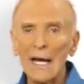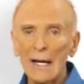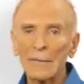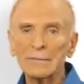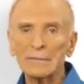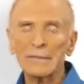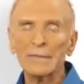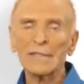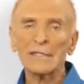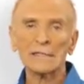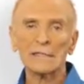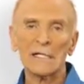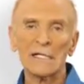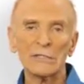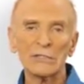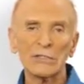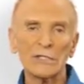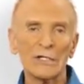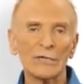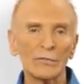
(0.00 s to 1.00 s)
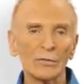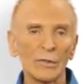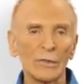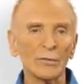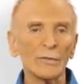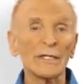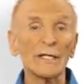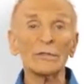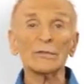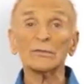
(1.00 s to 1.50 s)
optimize IGF-1
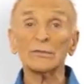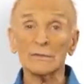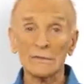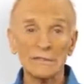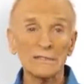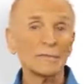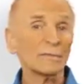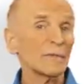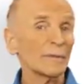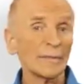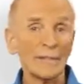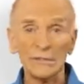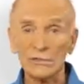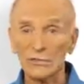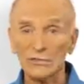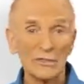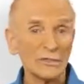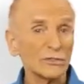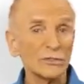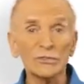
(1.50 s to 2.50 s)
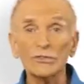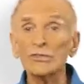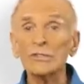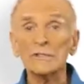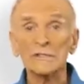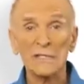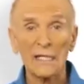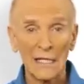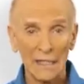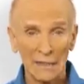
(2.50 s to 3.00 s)
without doing something about stress. You
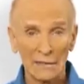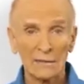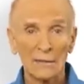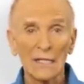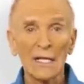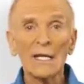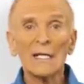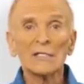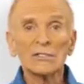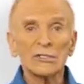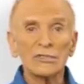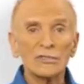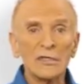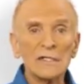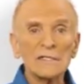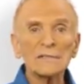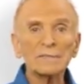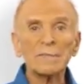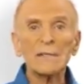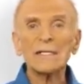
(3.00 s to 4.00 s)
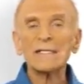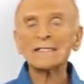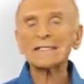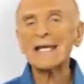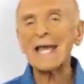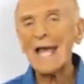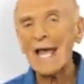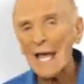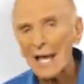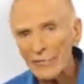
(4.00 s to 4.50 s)
just can't. Stress plays
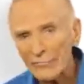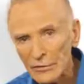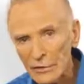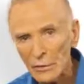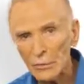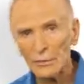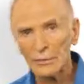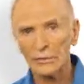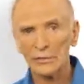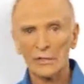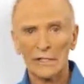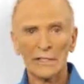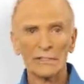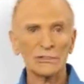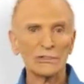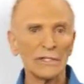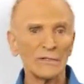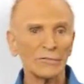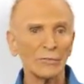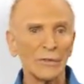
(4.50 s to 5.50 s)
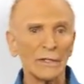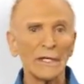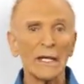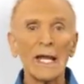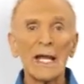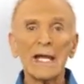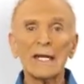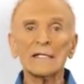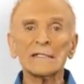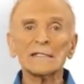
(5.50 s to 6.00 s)
havoc with your IGF-1,
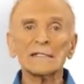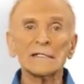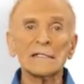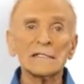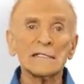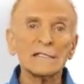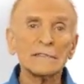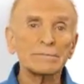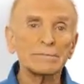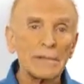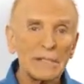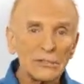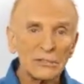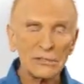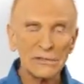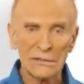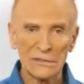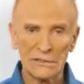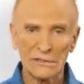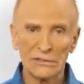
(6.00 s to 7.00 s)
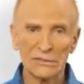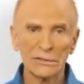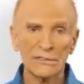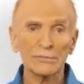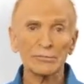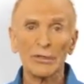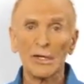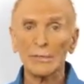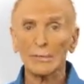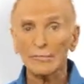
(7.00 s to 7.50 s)
and it's an especially serious
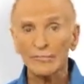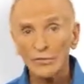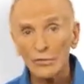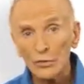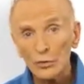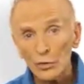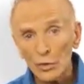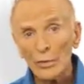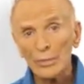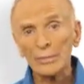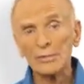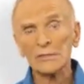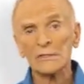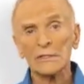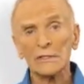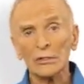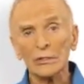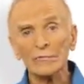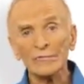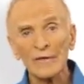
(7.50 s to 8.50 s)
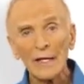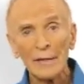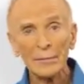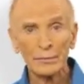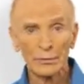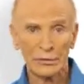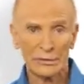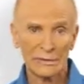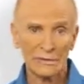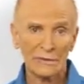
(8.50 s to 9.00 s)
problem for your particular
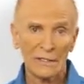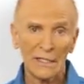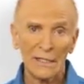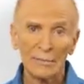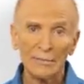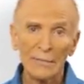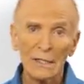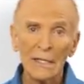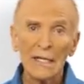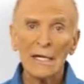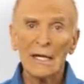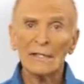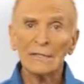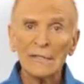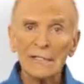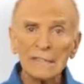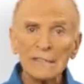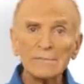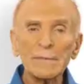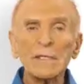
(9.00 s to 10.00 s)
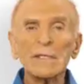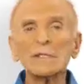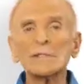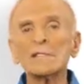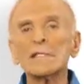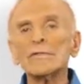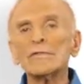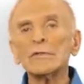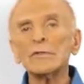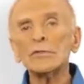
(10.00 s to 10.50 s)
fat-burning type. And that's
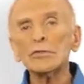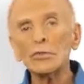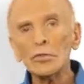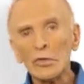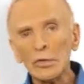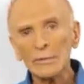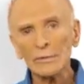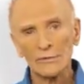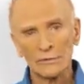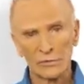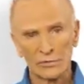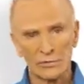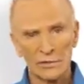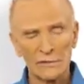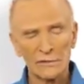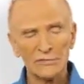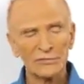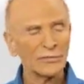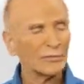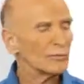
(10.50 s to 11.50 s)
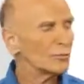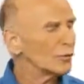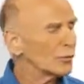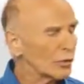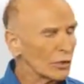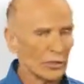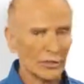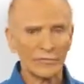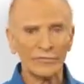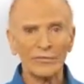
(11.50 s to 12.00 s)
because even normal stress from
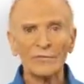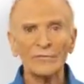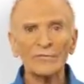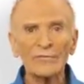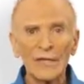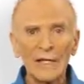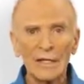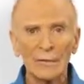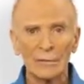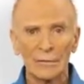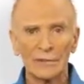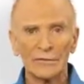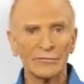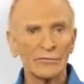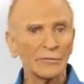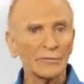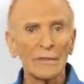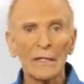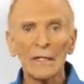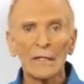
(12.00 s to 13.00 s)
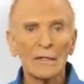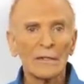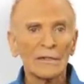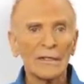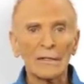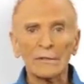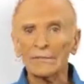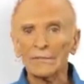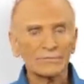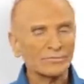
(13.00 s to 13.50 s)
work, from family, from
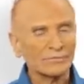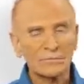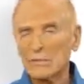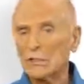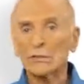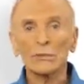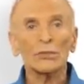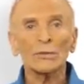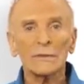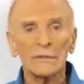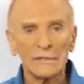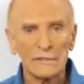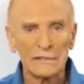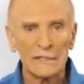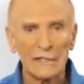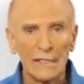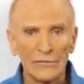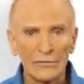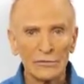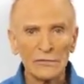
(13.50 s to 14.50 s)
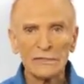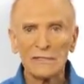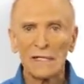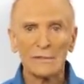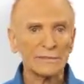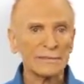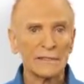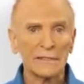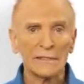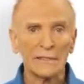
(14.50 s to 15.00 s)
that to-do list that never
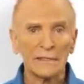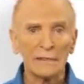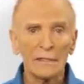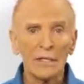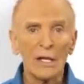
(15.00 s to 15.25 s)
stops ending,